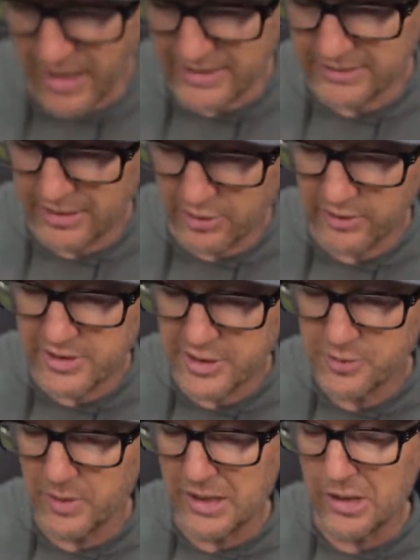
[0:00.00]
I literally
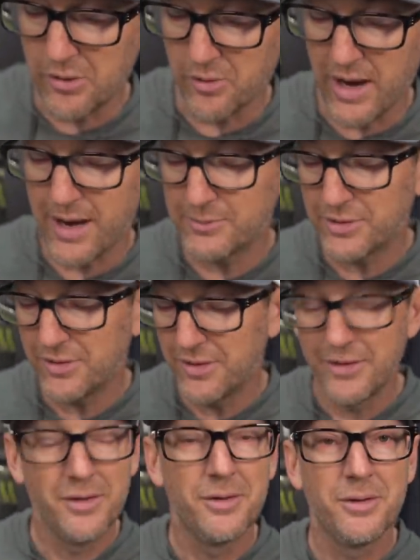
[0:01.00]
just went and grabbed
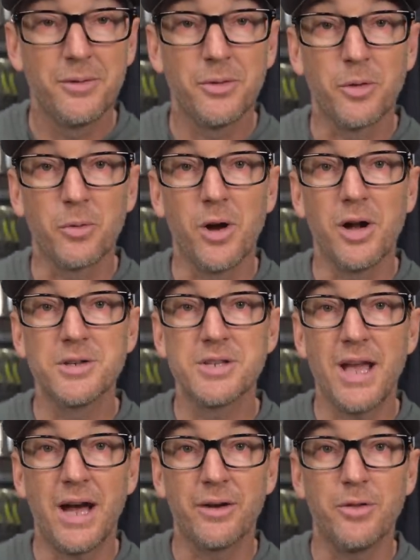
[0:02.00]
the rods
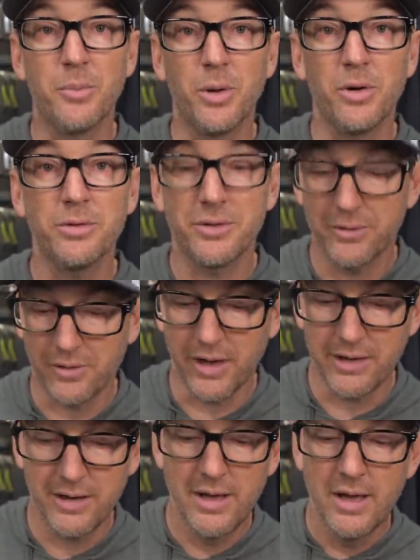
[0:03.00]
out of the boat,
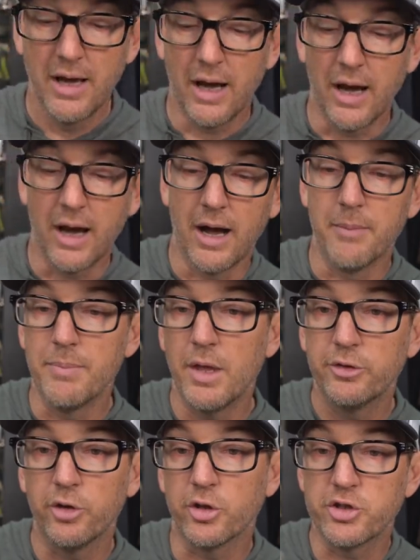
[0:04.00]
right? Um,
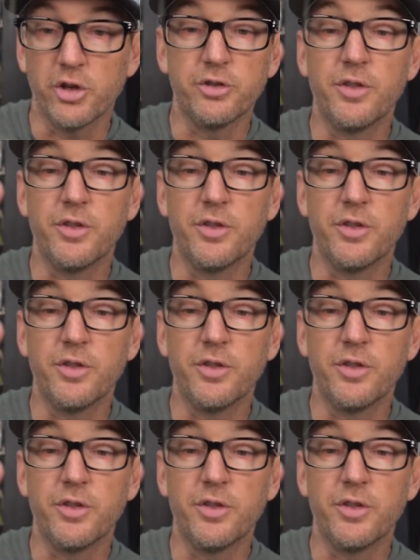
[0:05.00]
so I'll show you.